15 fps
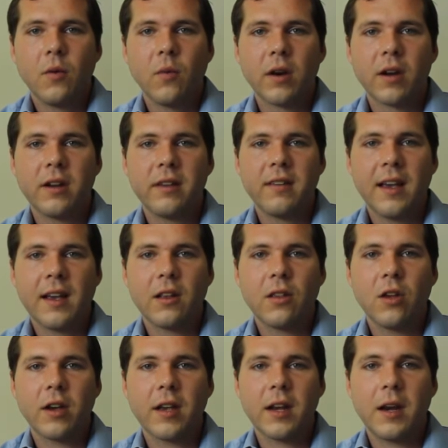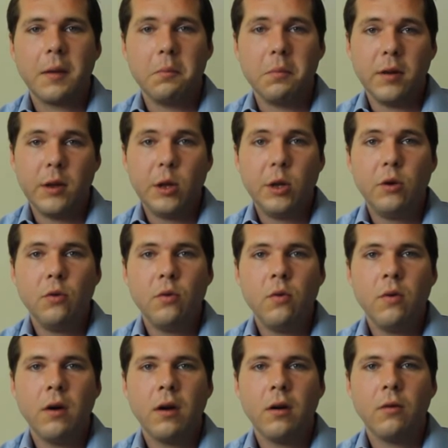We're going to take a look at a
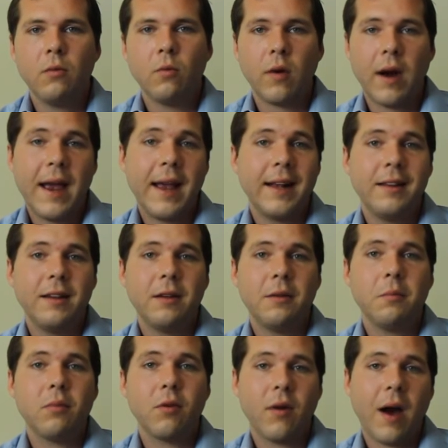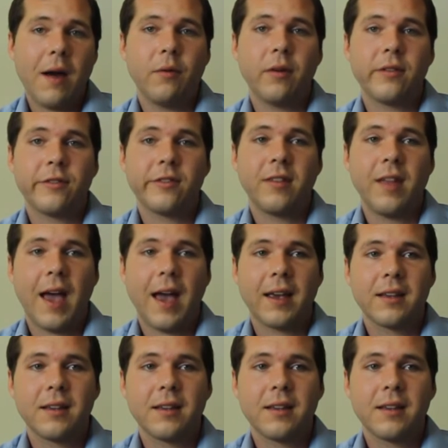blue-red Prowess deck.